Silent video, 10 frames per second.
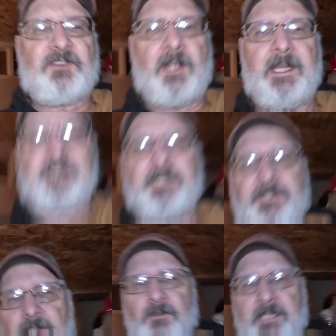trying to
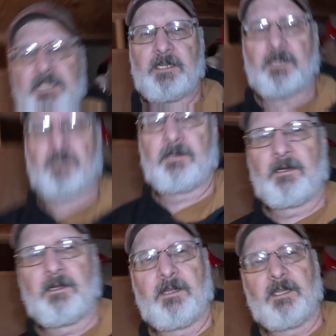do here
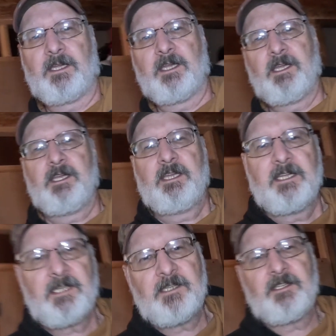
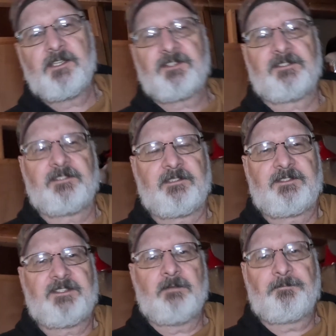is
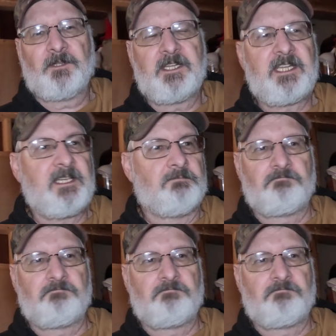simply